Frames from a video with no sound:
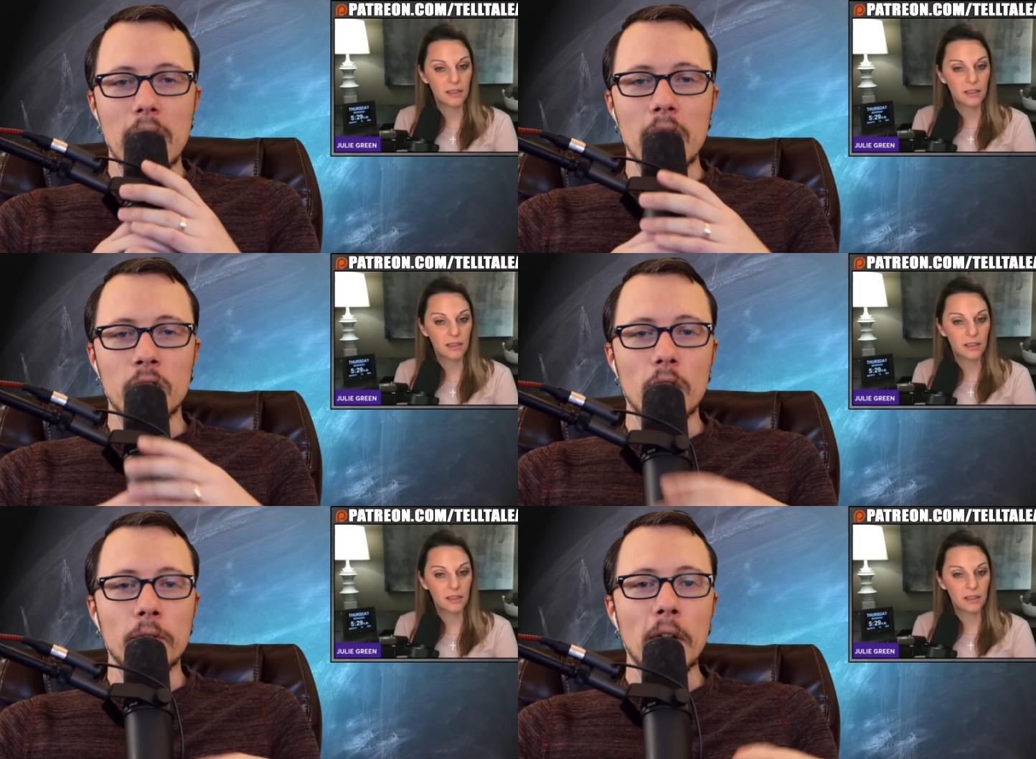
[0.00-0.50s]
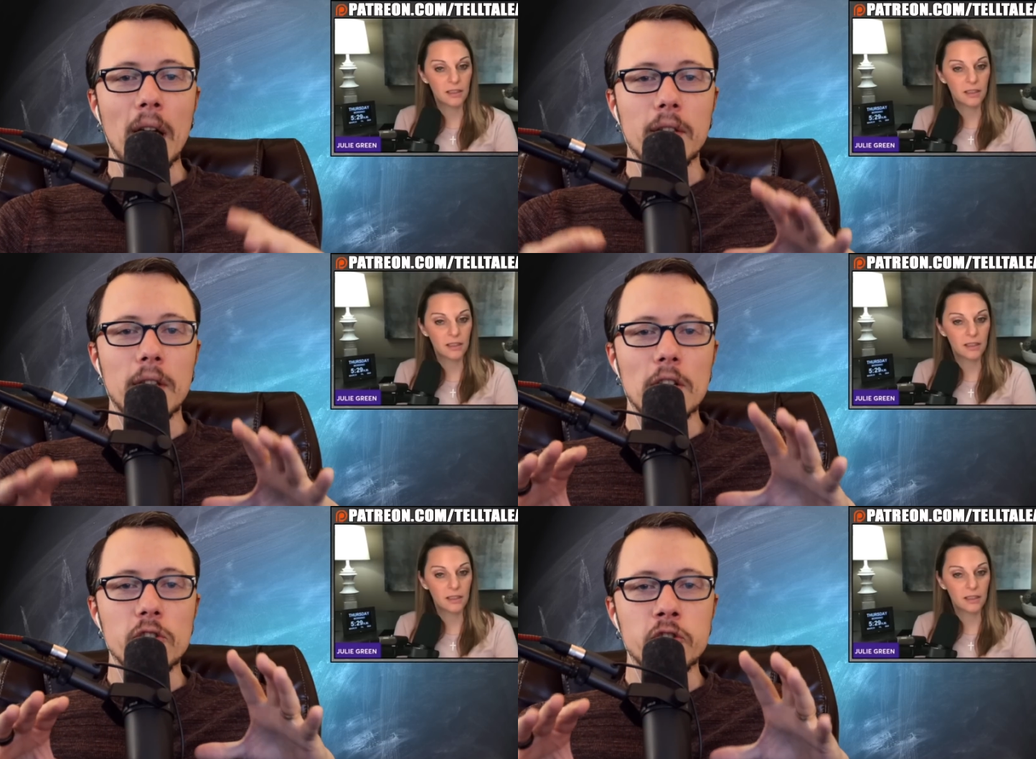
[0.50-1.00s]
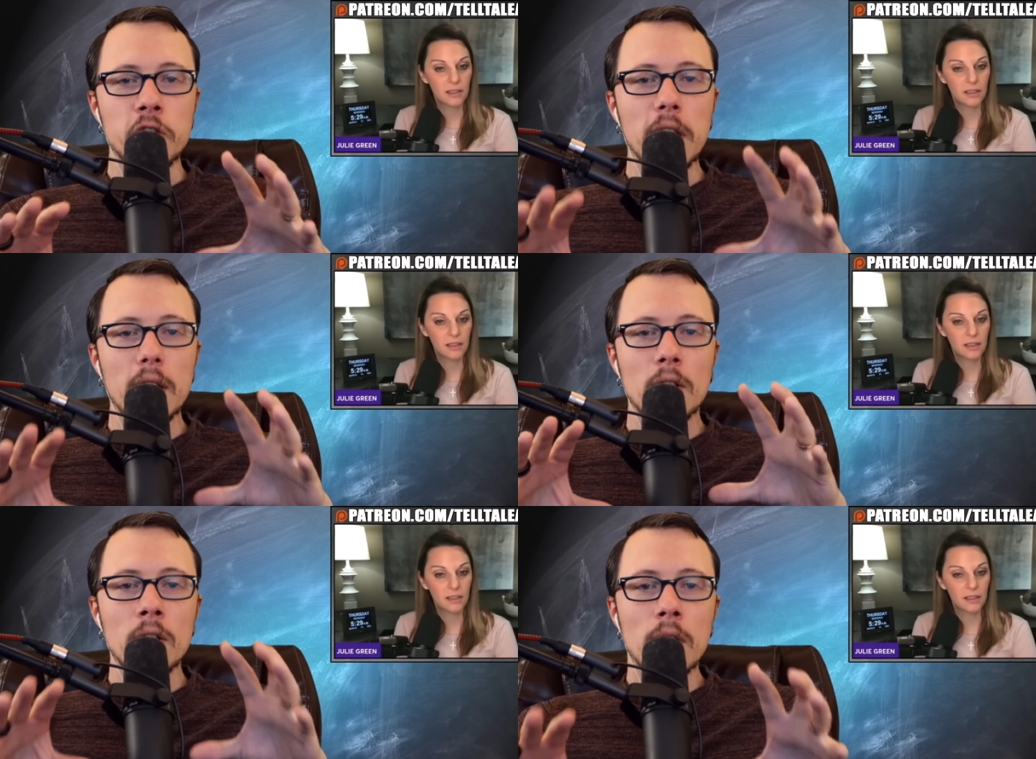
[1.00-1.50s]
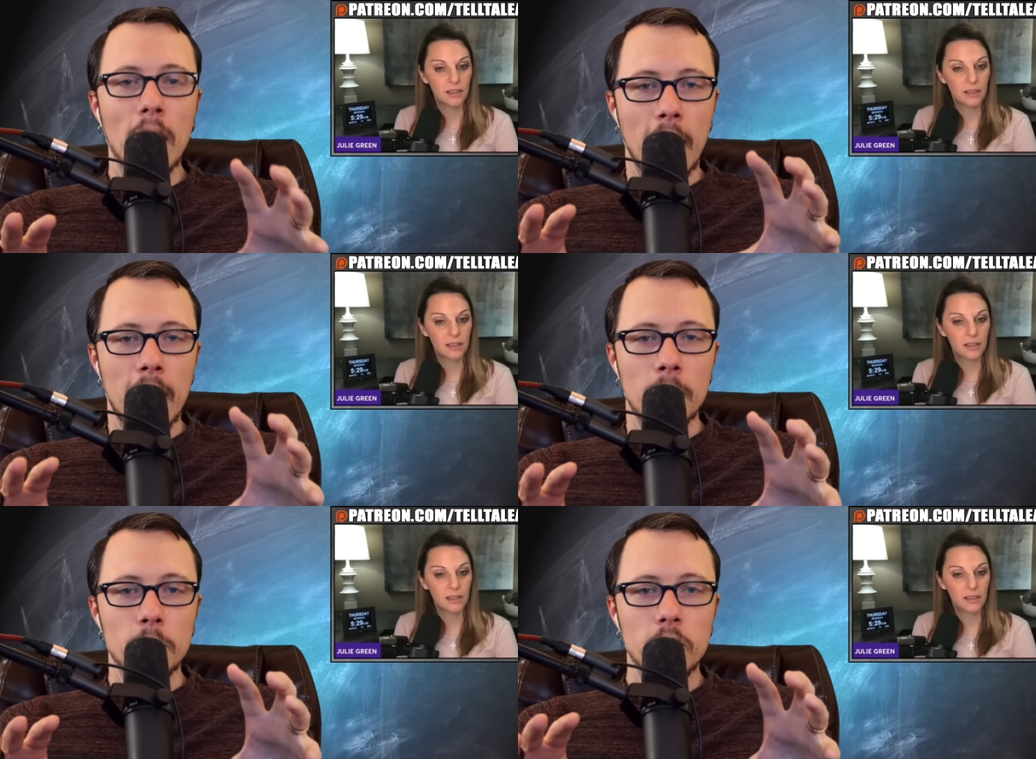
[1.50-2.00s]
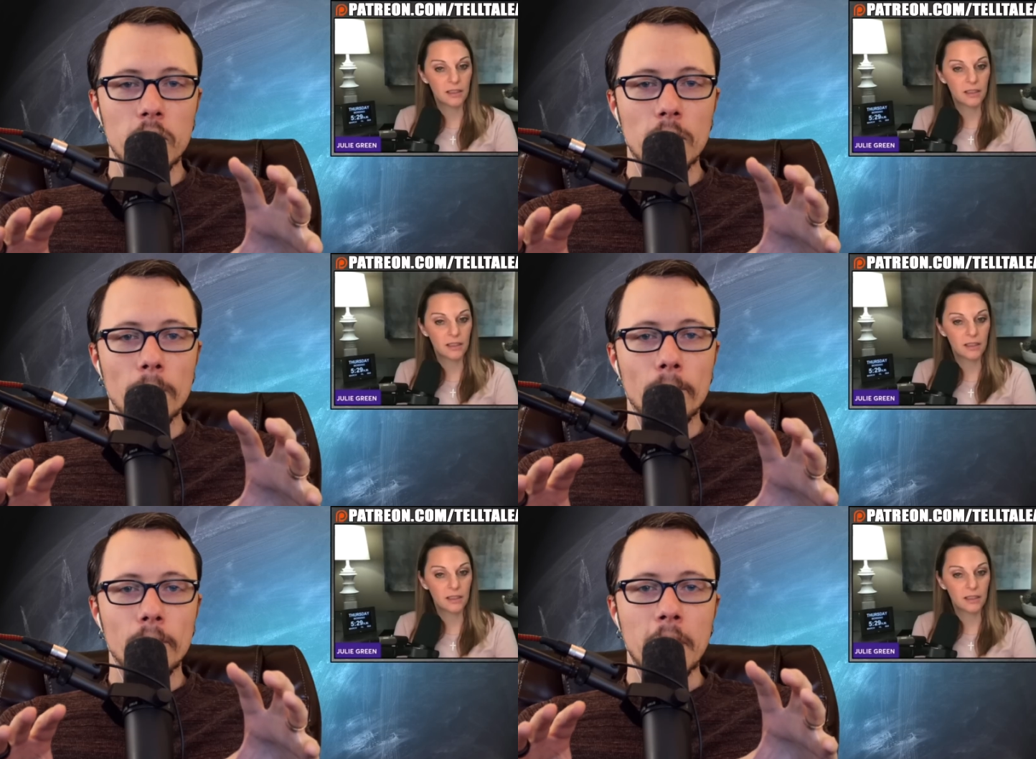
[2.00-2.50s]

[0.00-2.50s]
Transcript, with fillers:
Speaker 1: is the fact that she claims